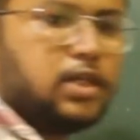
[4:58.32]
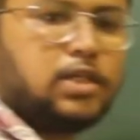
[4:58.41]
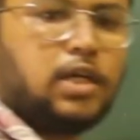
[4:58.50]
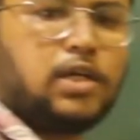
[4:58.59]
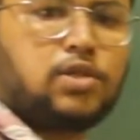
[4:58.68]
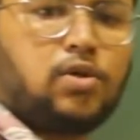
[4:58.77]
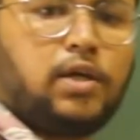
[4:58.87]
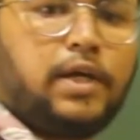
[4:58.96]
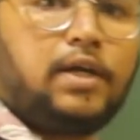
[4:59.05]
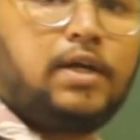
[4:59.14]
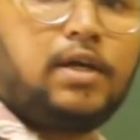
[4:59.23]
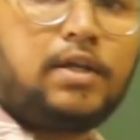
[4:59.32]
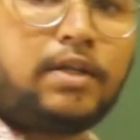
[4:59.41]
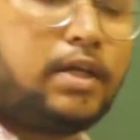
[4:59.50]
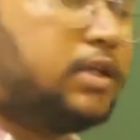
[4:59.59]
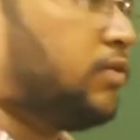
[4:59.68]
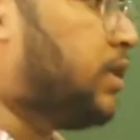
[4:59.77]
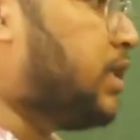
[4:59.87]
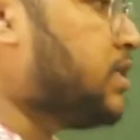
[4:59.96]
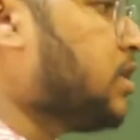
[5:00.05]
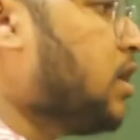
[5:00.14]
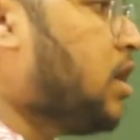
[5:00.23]
solid, the other one is
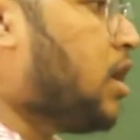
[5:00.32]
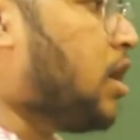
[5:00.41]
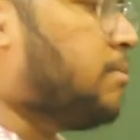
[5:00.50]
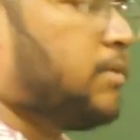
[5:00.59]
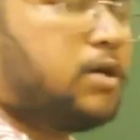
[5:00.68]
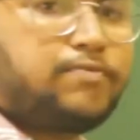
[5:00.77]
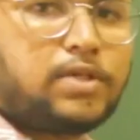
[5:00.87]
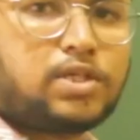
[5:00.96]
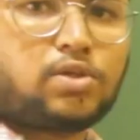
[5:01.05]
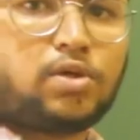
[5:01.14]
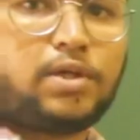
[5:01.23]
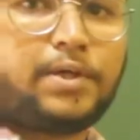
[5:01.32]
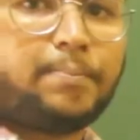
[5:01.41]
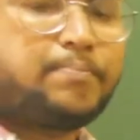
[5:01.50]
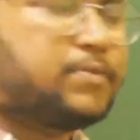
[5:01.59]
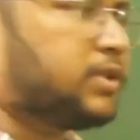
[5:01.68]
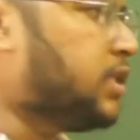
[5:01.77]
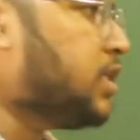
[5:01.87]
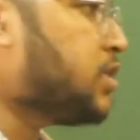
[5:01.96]
amorphous solid. These 2